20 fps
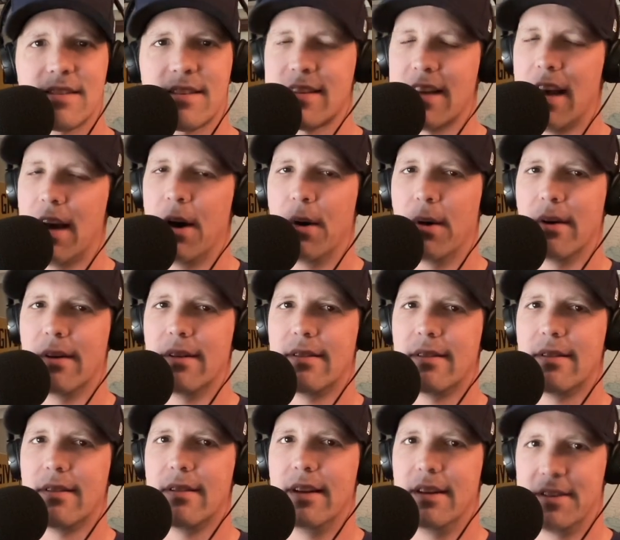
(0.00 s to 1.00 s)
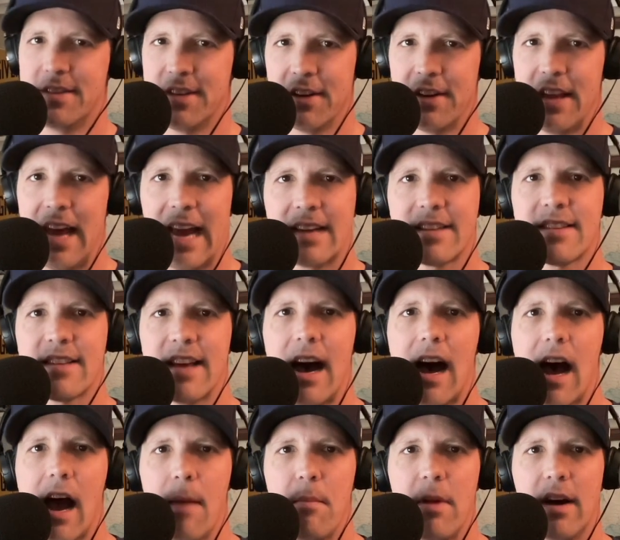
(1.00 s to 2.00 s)
So until next
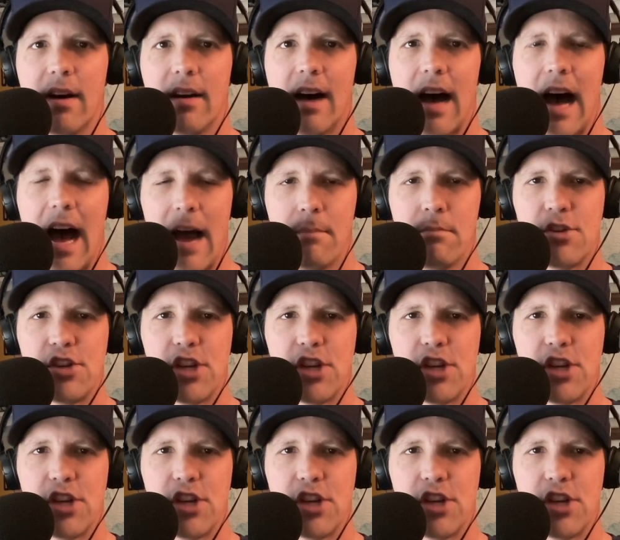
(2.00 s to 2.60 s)
time, I'm